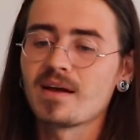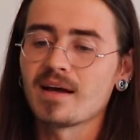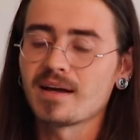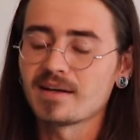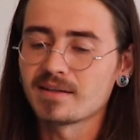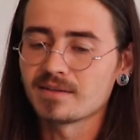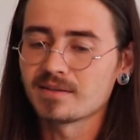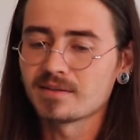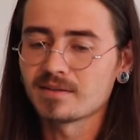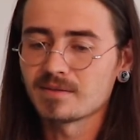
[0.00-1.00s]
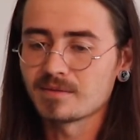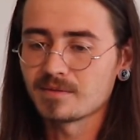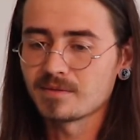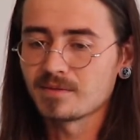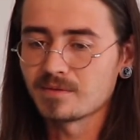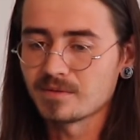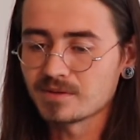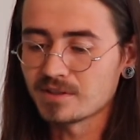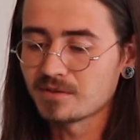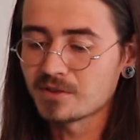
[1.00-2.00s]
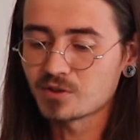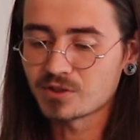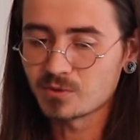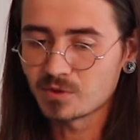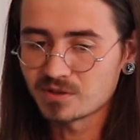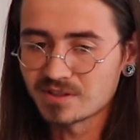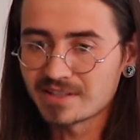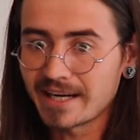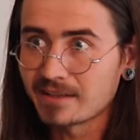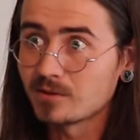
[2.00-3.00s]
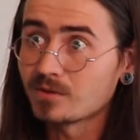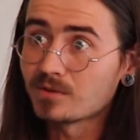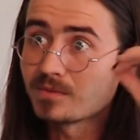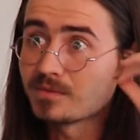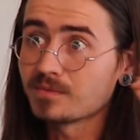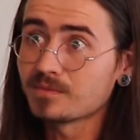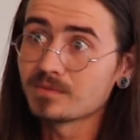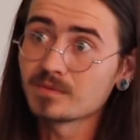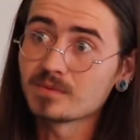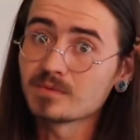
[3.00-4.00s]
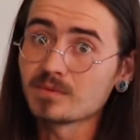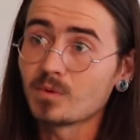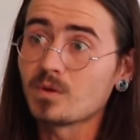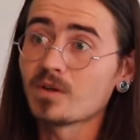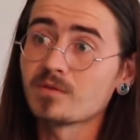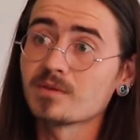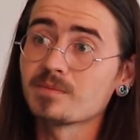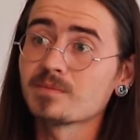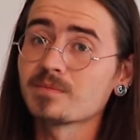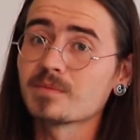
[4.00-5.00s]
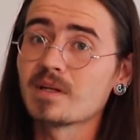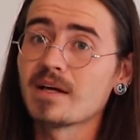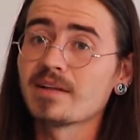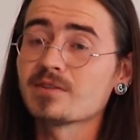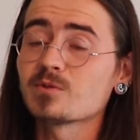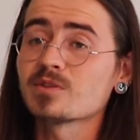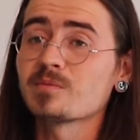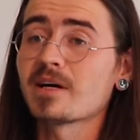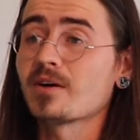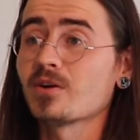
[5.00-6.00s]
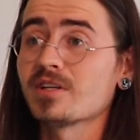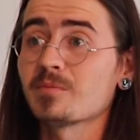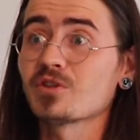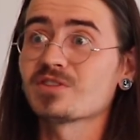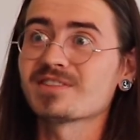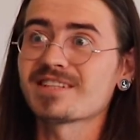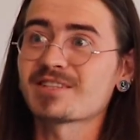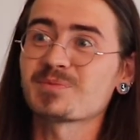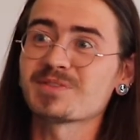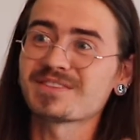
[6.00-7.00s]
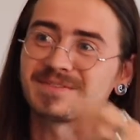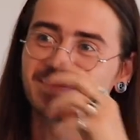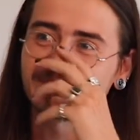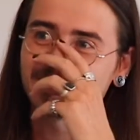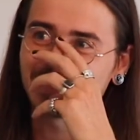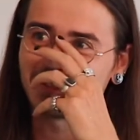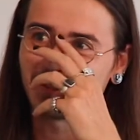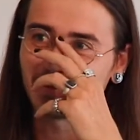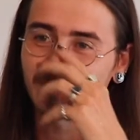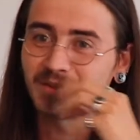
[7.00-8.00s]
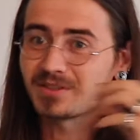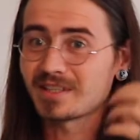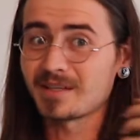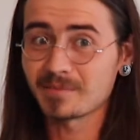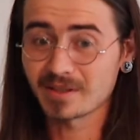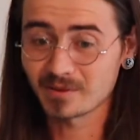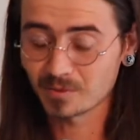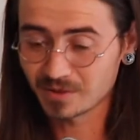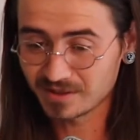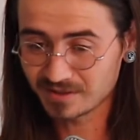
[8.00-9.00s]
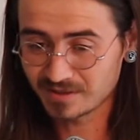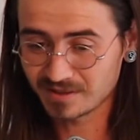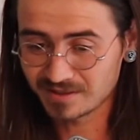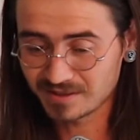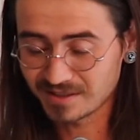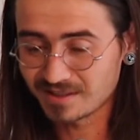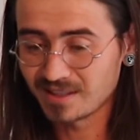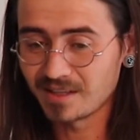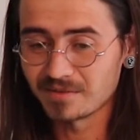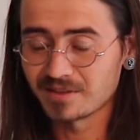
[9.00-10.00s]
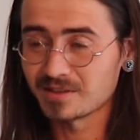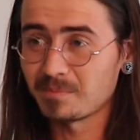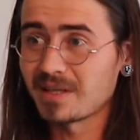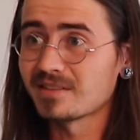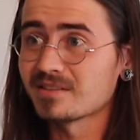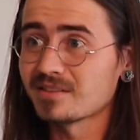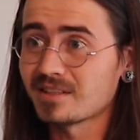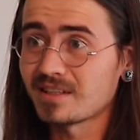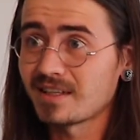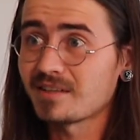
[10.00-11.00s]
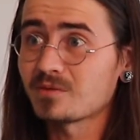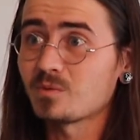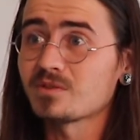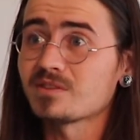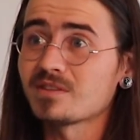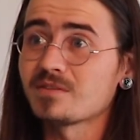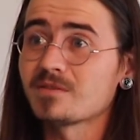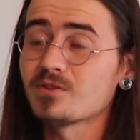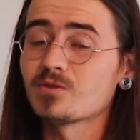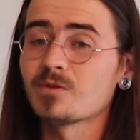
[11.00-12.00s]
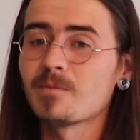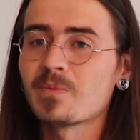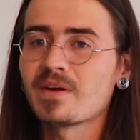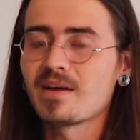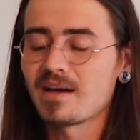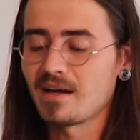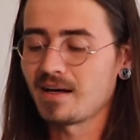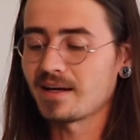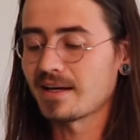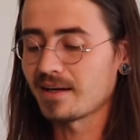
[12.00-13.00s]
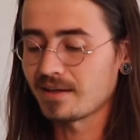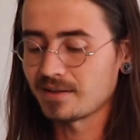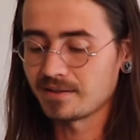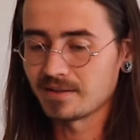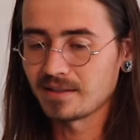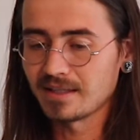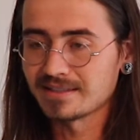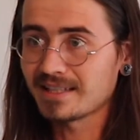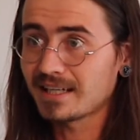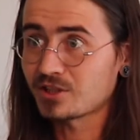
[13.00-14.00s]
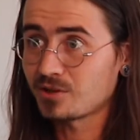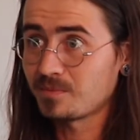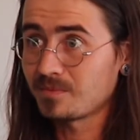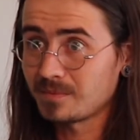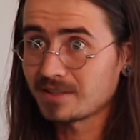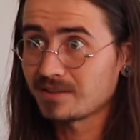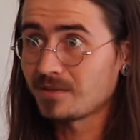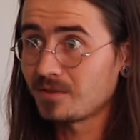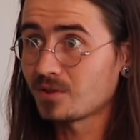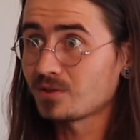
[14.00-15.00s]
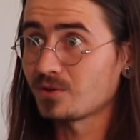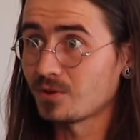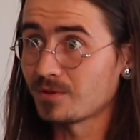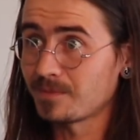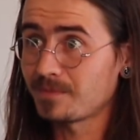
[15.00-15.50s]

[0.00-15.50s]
And this individual, she was entangled all over. And this was my own emotional attachment. So because I'm now with this love, this abundance that I have towards this individual, I had attached myself onto her.